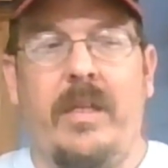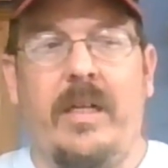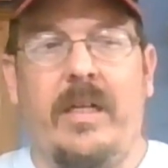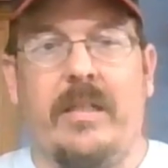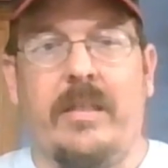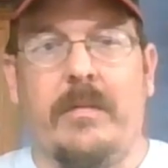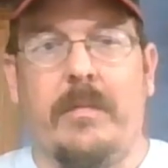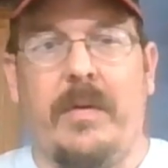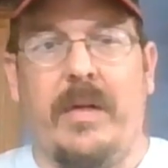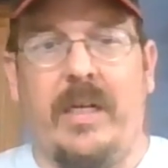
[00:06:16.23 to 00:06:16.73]

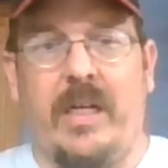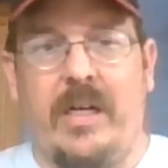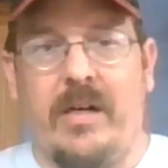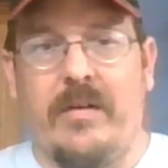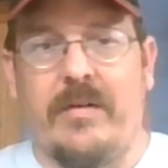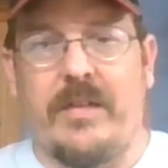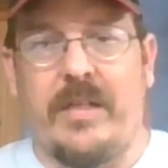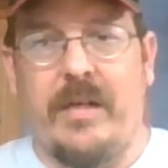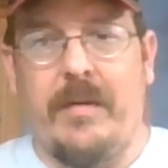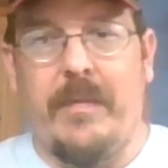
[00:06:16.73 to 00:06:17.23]
It's been
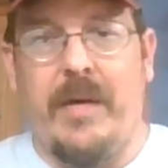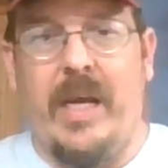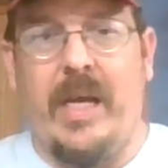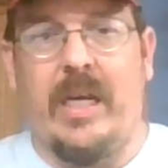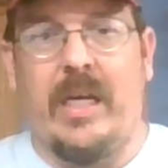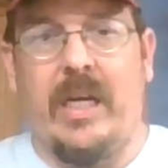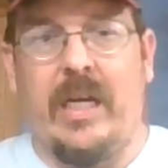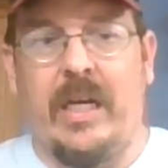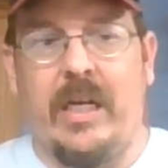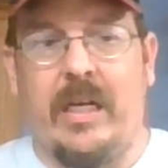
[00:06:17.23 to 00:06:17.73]
years in the
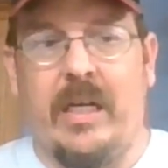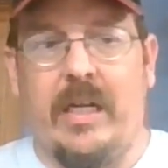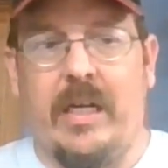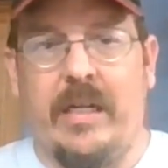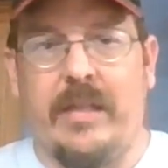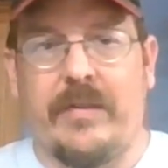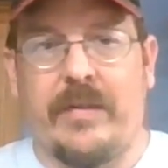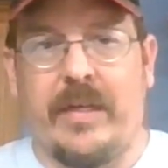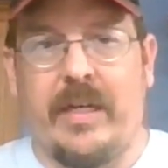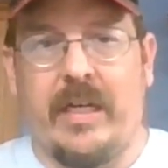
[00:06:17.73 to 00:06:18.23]
making, and
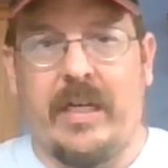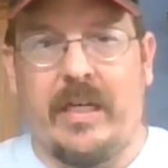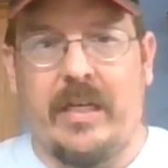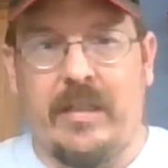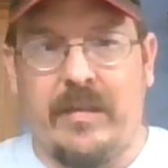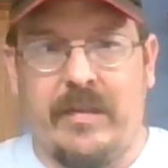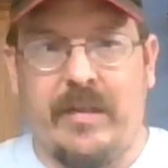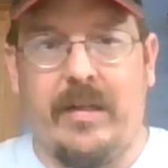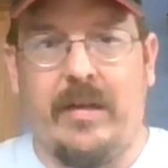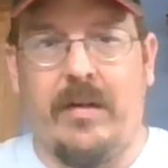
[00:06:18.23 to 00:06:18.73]
it's going to
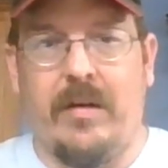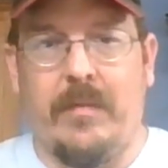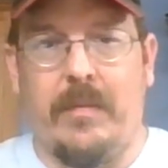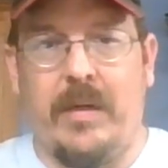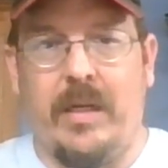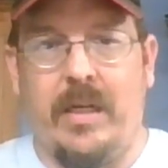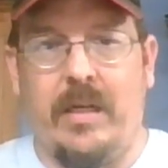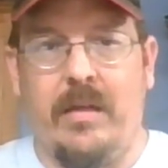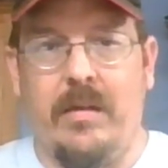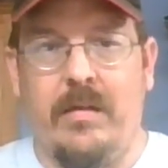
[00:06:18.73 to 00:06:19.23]
continue to
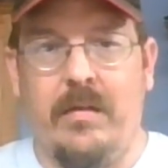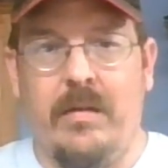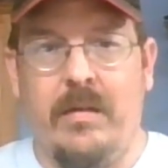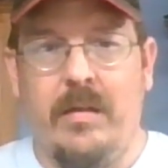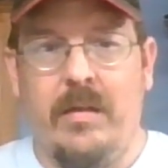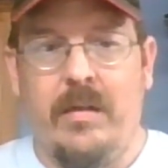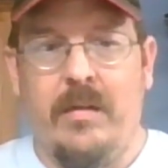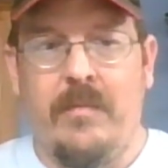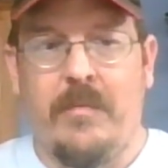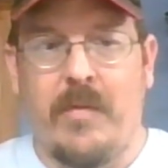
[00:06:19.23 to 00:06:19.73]
be
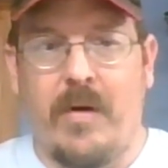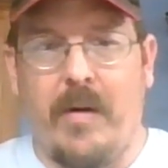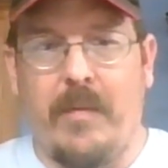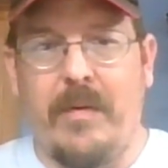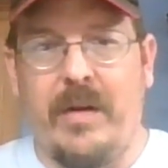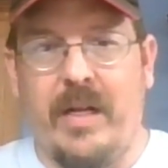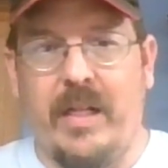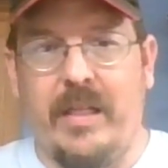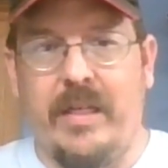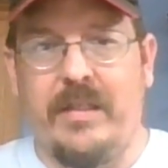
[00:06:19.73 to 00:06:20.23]

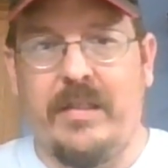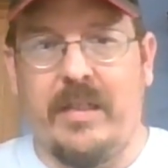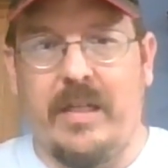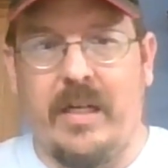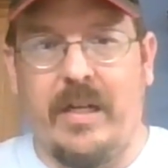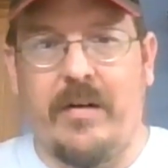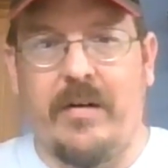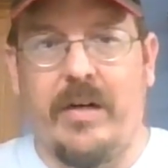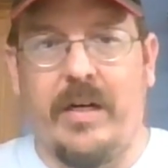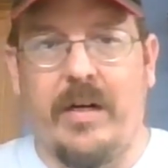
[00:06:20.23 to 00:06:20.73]
probably at least
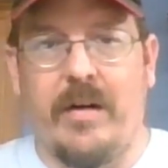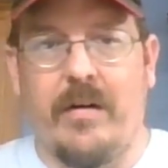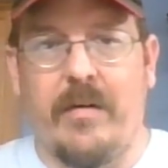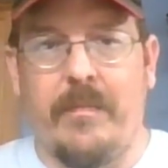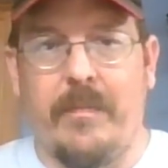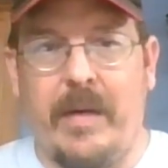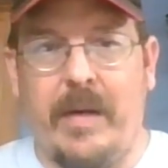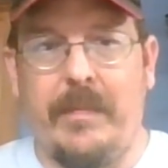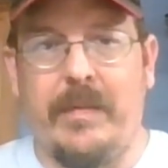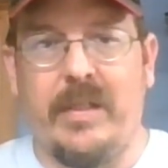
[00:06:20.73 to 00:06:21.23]
another year,
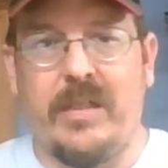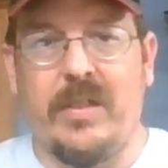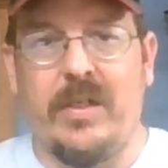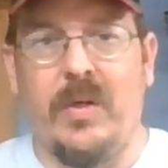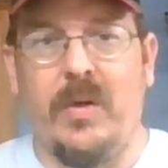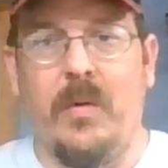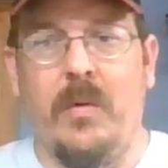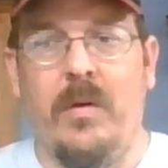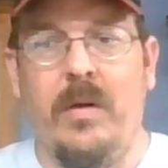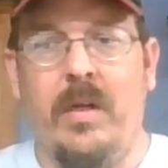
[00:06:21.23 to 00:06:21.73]
maybe
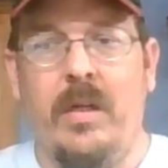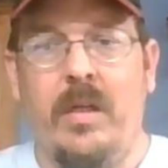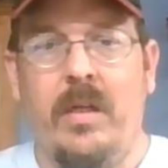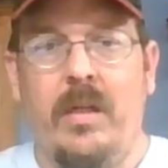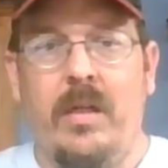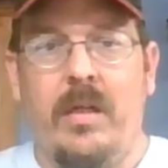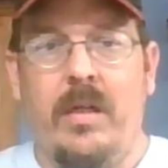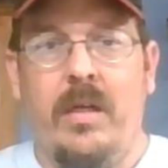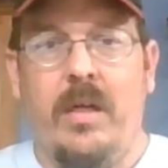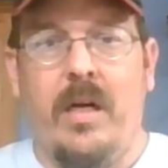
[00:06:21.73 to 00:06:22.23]
two,
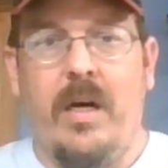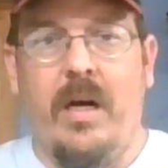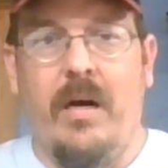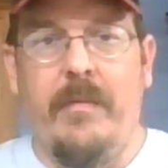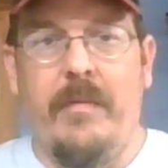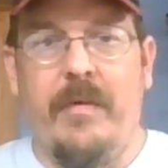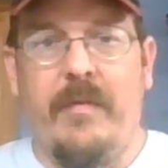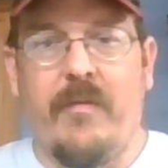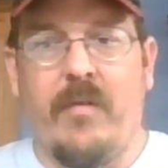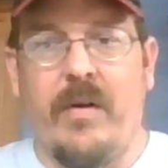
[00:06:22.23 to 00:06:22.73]

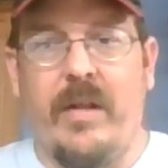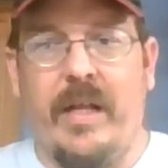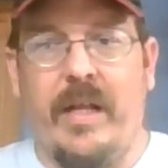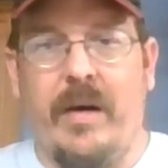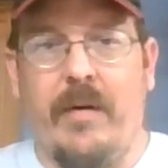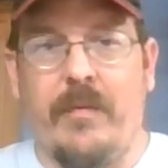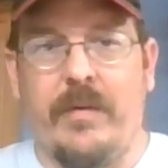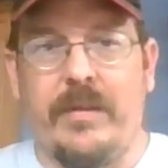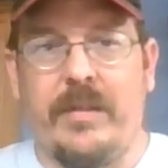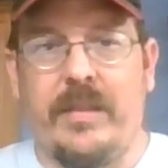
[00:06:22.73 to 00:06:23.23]
before
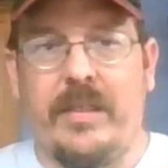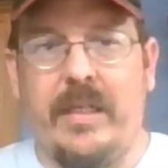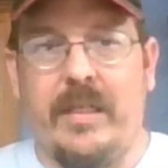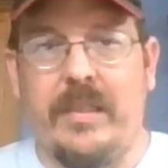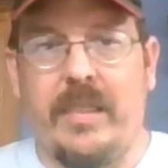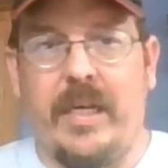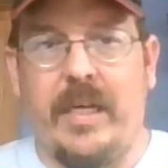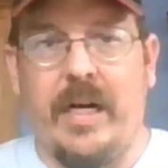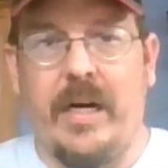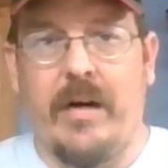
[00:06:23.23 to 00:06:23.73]
that one
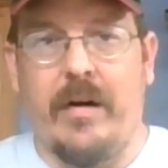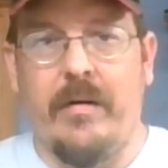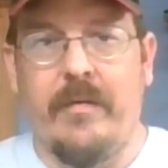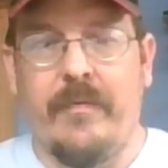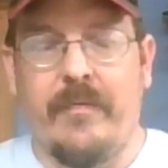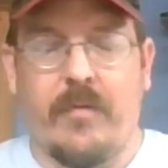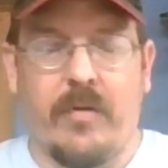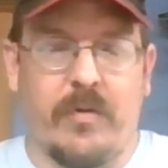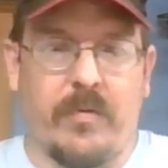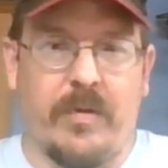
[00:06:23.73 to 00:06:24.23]
sees the air,
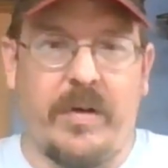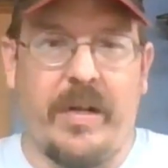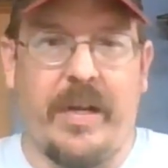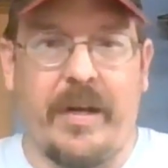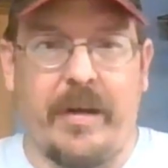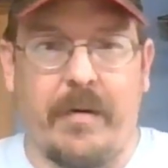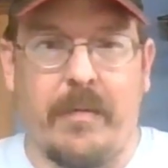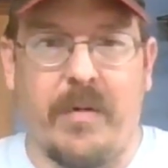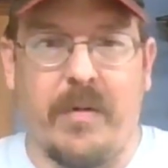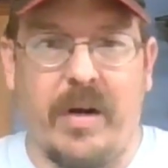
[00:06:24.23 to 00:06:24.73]
which we're
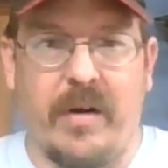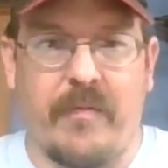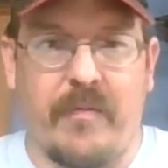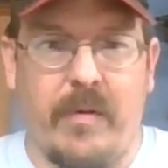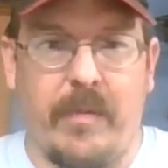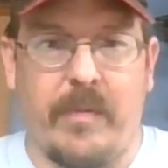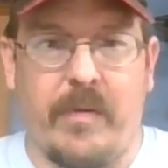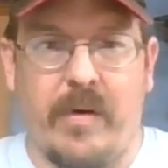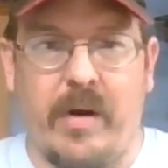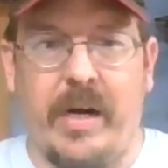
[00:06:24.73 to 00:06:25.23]
taking a break
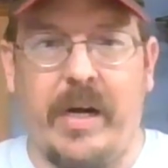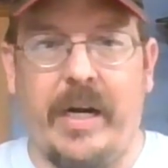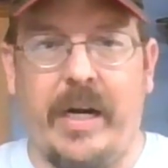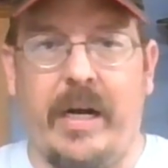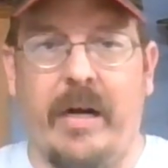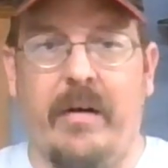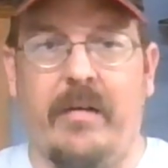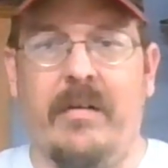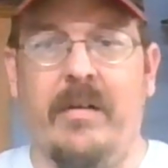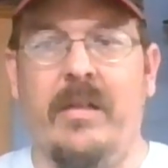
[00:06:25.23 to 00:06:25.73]
from it right
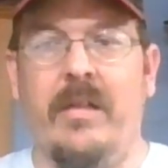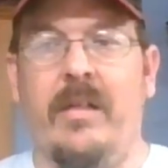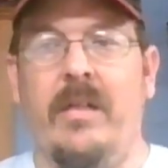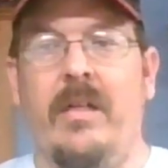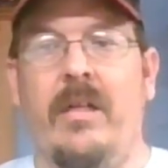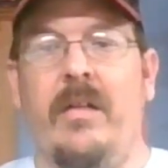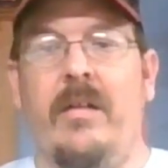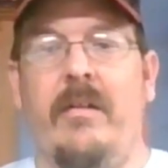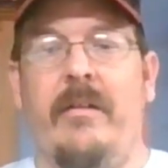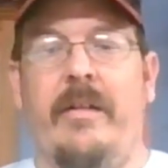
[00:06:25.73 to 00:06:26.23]
now.
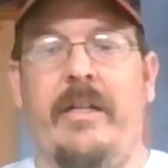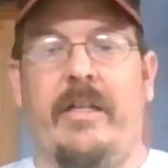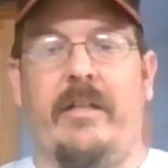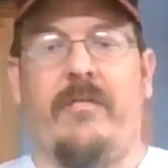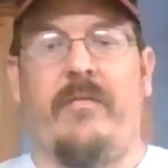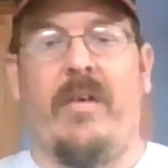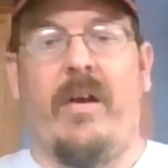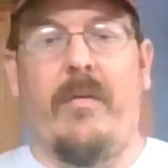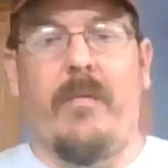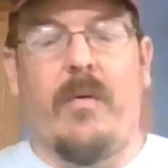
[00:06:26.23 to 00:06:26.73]

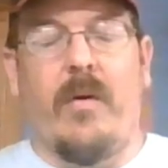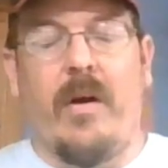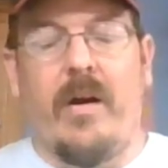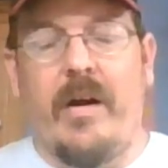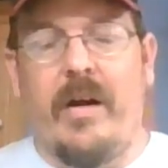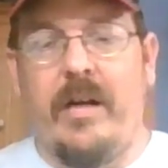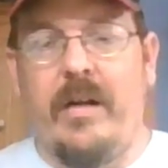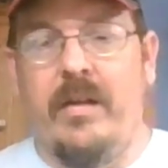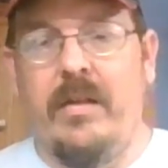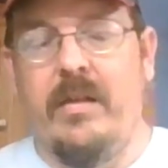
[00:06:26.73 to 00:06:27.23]
It's
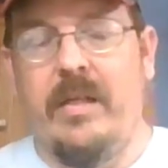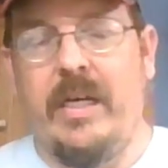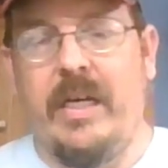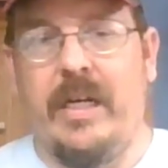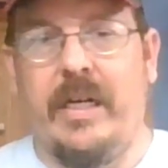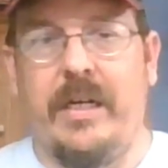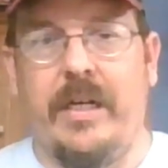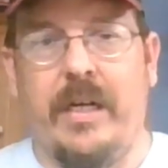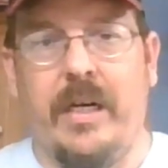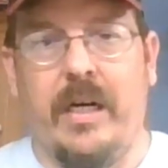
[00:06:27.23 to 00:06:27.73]
February,
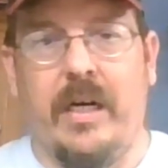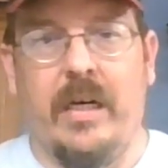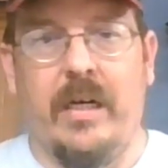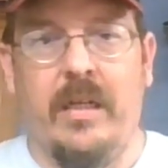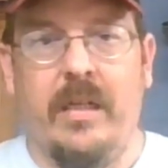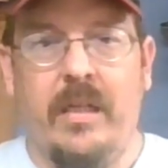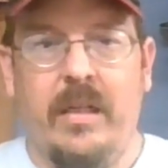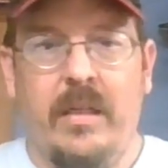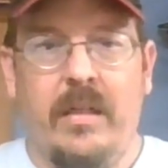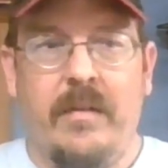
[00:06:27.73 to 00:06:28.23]
and
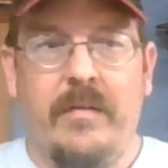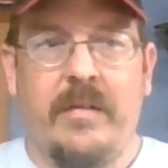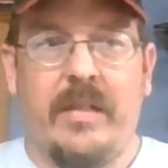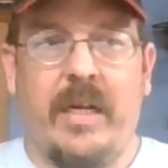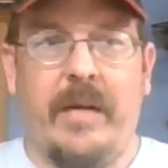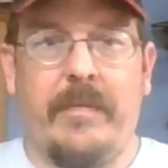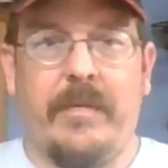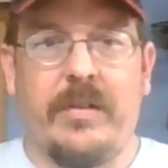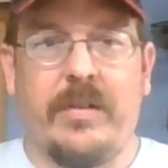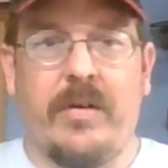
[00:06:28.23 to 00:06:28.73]

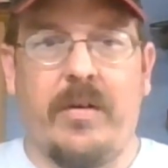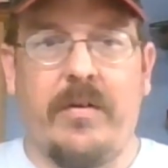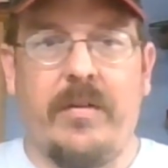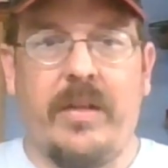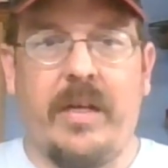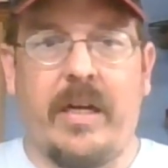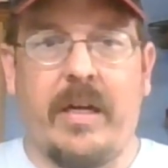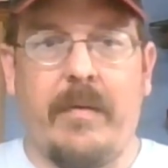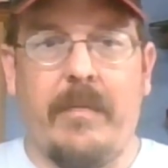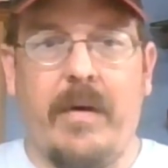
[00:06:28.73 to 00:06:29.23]
time to start
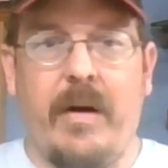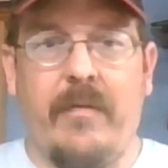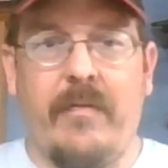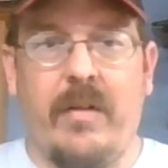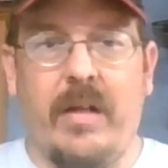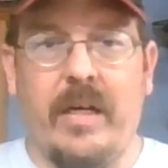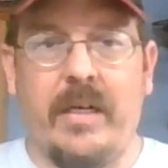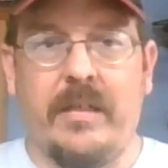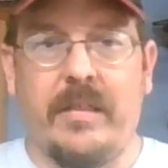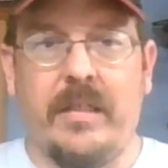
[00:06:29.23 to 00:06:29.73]
thinking about
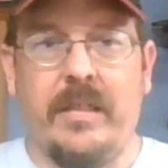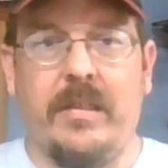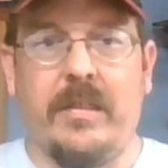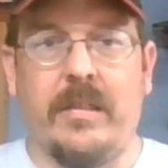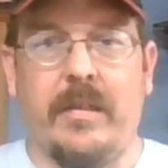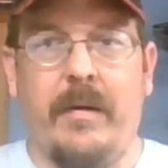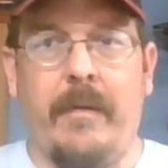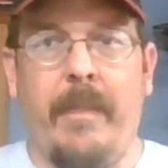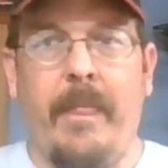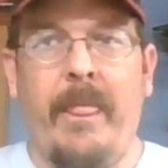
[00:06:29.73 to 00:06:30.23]
flying
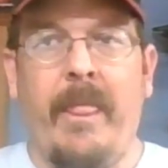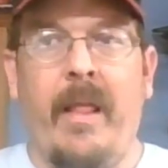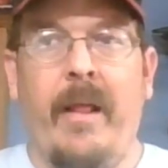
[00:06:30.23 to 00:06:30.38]
season.